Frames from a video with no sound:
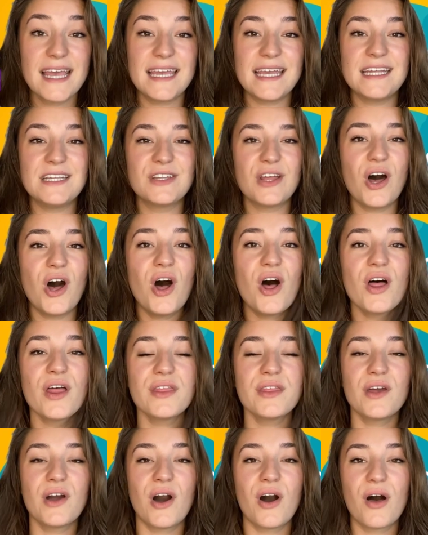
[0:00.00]
in all
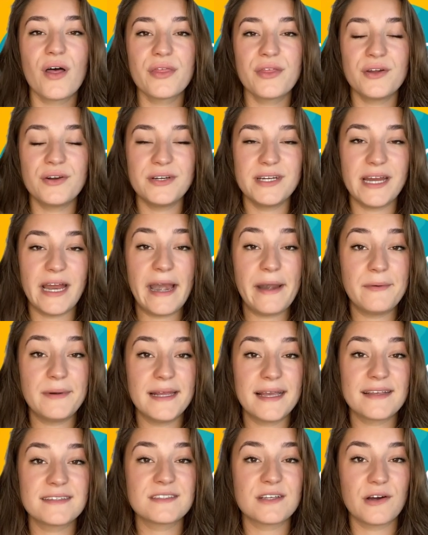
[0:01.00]
the other
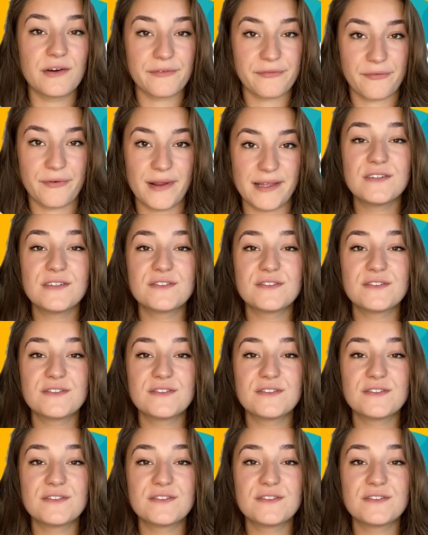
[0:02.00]
areas of France.